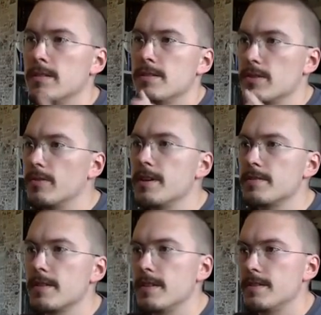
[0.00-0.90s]
So
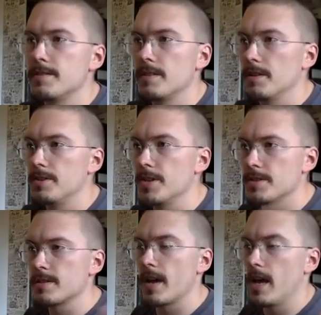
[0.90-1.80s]
this is
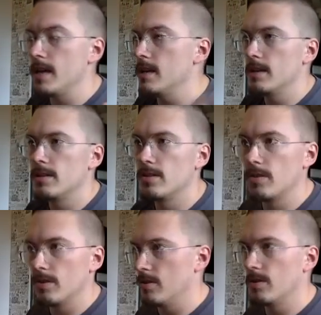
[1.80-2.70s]
just a
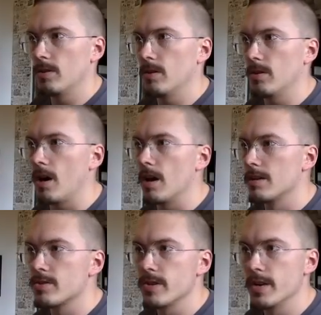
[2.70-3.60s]

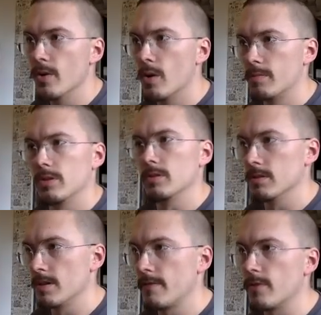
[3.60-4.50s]
ultra normal
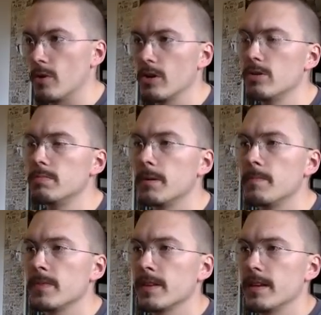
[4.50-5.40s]
for loop.
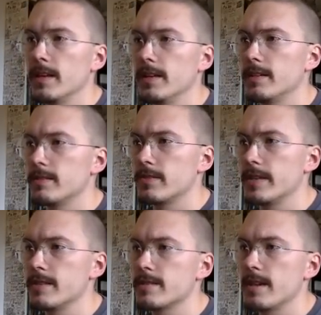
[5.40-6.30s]
It
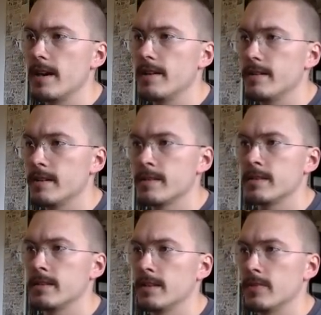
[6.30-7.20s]
creates an
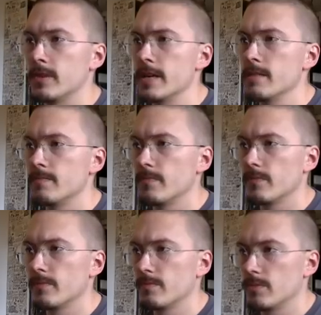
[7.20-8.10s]
uh, array
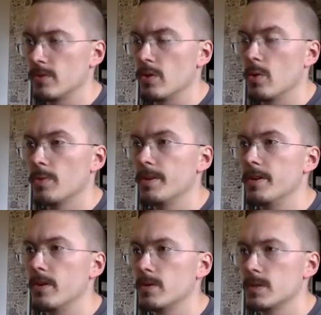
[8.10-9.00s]
to hold the
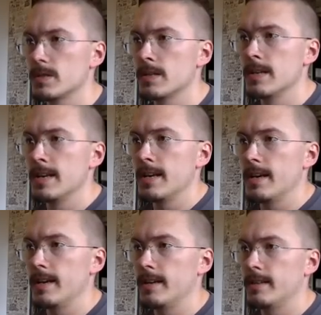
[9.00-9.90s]
dogs.
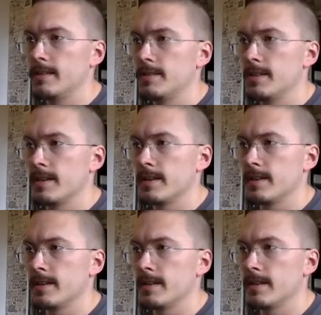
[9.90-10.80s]
It
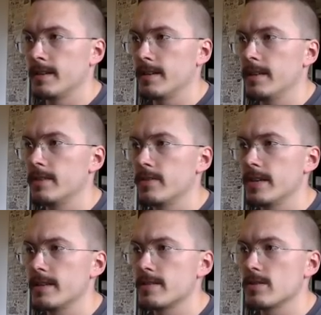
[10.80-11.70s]
uh,
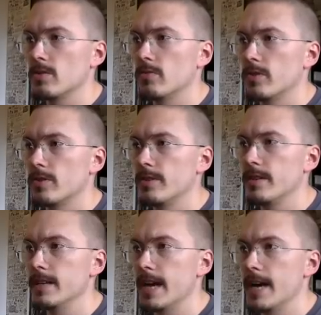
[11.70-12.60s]
iterates over
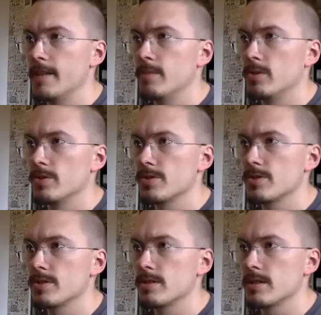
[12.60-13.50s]
the
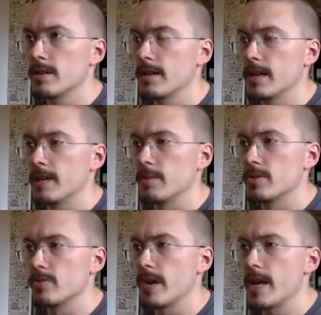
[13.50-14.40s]
animals
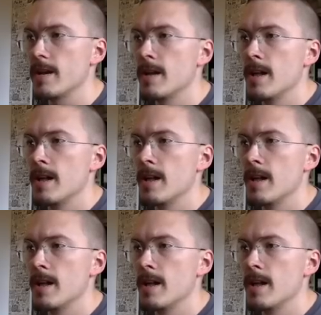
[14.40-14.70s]
animals array,